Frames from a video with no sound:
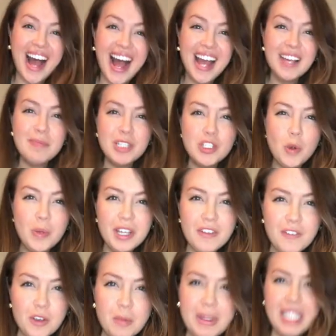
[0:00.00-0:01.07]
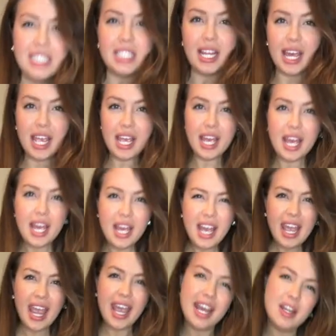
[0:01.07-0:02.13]
I'm just only a few minutes late,
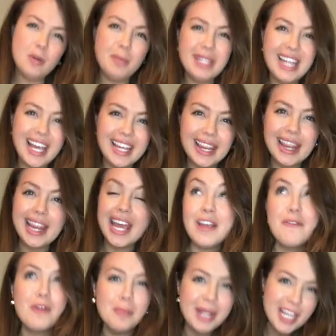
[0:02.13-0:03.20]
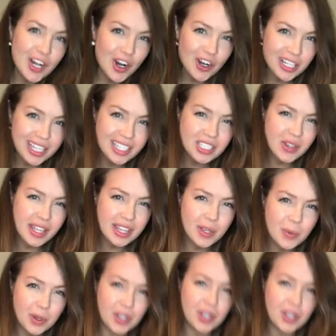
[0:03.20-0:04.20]
and I'd be like late for being early, so I think we're